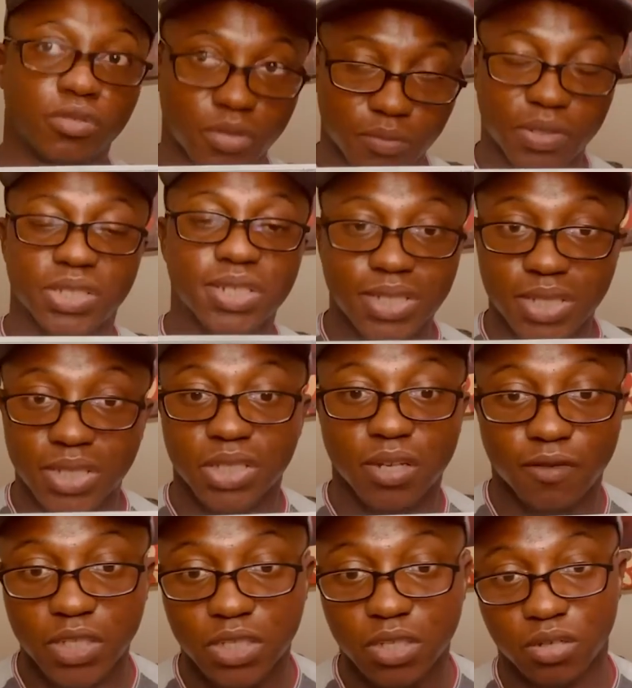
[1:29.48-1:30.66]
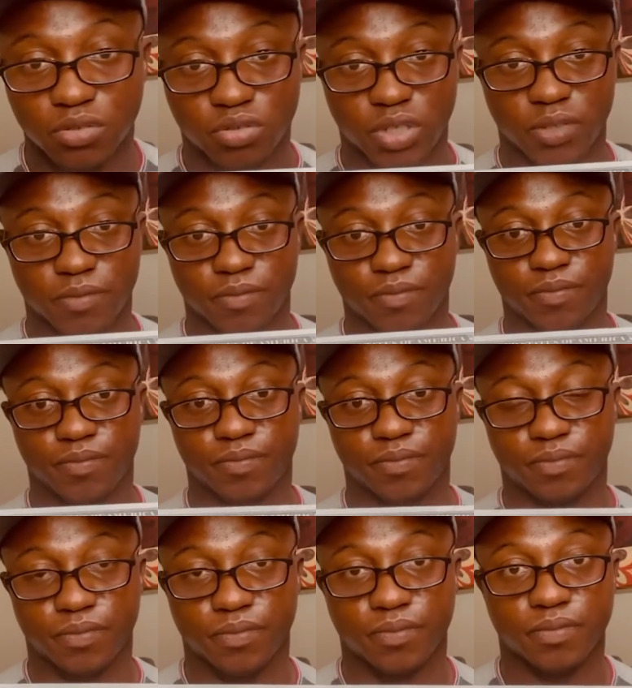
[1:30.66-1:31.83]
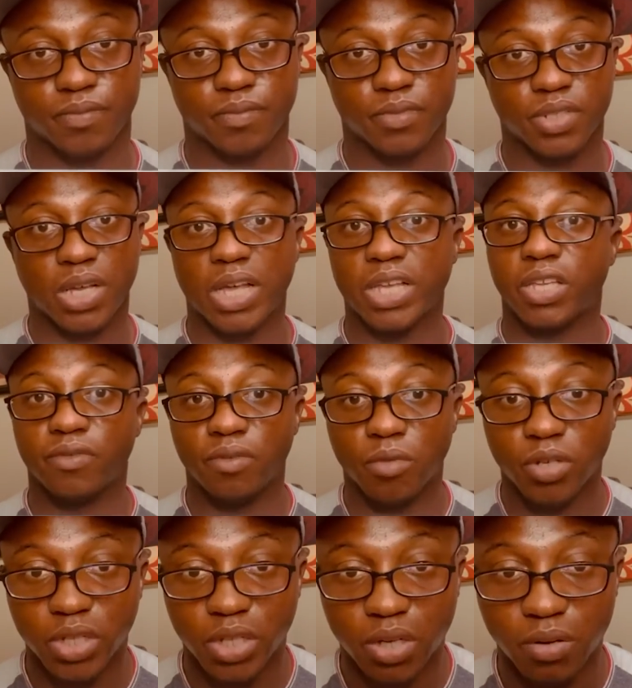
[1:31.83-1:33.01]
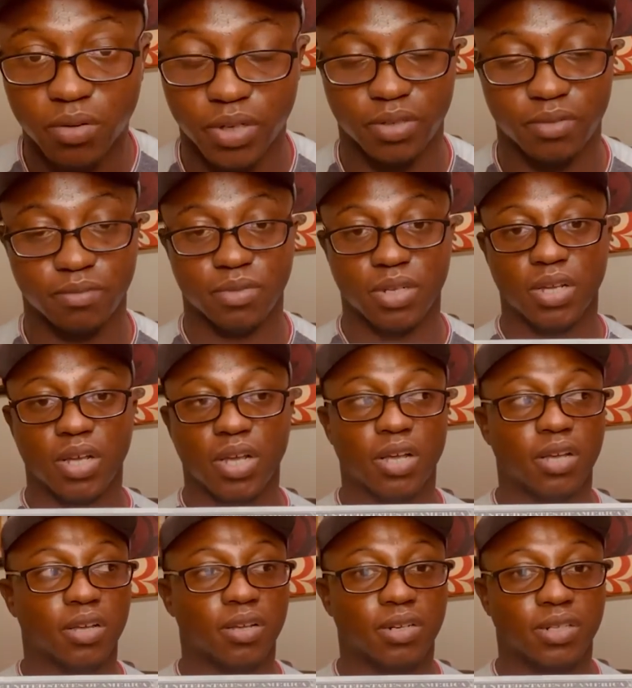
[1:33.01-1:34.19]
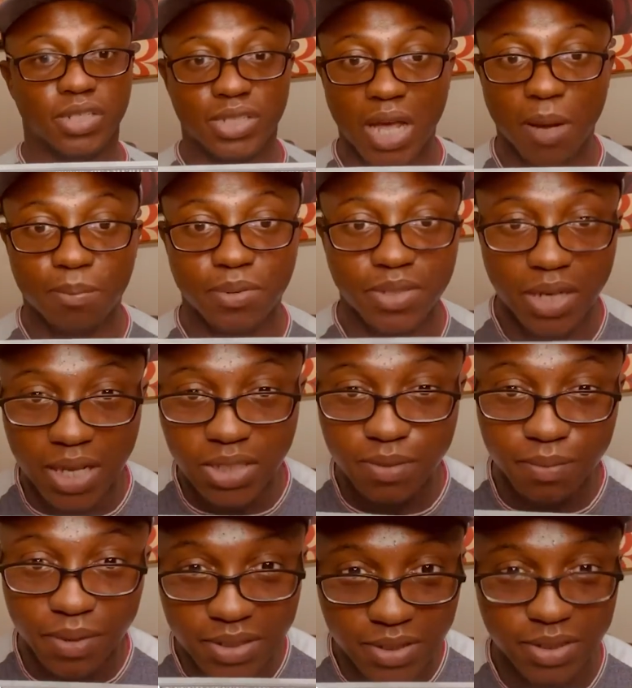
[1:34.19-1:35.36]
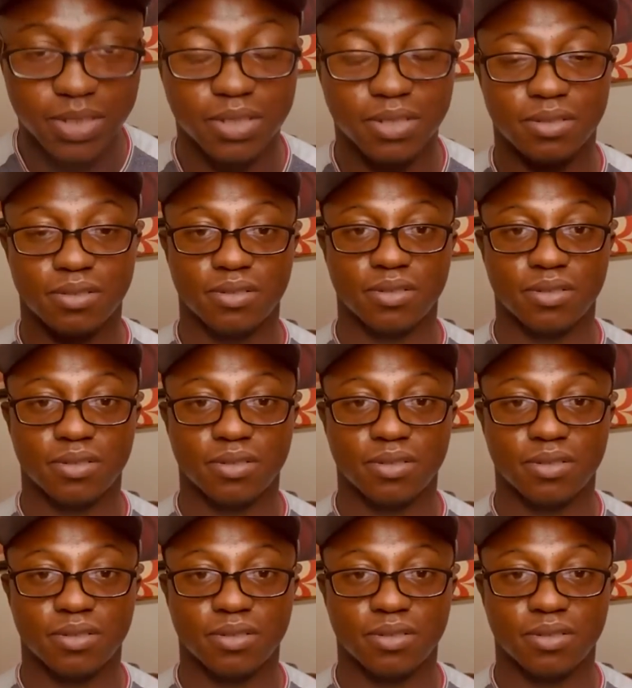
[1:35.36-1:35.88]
to be a citizen of this country. I give him all the glory. This happened last month.